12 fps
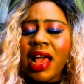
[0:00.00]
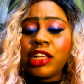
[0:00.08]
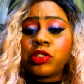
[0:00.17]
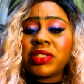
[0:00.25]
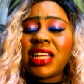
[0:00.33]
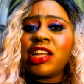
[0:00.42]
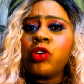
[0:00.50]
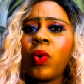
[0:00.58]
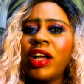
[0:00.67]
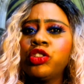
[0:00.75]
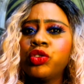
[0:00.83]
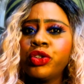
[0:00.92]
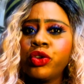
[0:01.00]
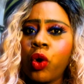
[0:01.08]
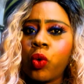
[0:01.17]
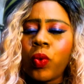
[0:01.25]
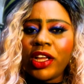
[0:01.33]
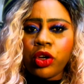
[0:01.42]
Especially when you
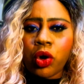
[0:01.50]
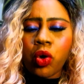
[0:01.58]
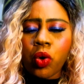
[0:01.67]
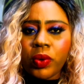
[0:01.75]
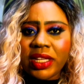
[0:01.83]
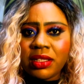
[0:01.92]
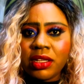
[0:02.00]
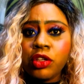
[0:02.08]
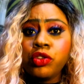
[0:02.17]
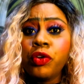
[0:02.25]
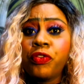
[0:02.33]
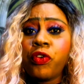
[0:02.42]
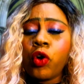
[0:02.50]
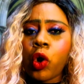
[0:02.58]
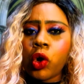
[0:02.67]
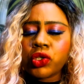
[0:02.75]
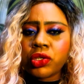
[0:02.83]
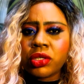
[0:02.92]
know where you're going. You
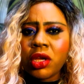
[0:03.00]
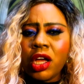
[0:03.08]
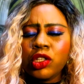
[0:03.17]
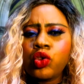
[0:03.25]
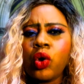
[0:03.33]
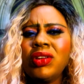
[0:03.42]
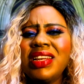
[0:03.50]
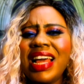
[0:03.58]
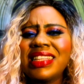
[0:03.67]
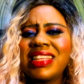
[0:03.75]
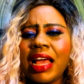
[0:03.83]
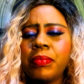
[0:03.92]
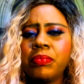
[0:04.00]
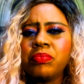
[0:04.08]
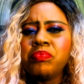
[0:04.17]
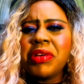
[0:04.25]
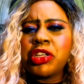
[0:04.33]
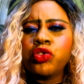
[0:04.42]
focus. Don't let
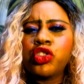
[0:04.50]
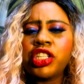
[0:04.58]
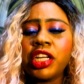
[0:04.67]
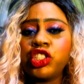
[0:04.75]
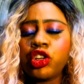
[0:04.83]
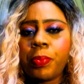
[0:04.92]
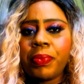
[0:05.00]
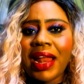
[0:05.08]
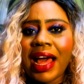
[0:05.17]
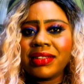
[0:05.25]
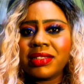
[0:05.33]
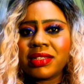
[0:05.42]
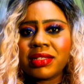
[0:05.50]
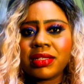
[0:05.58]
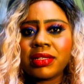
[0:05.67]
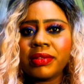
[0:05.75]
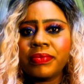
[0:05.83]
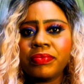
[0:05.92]
them make you change your
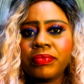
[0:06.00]
plans.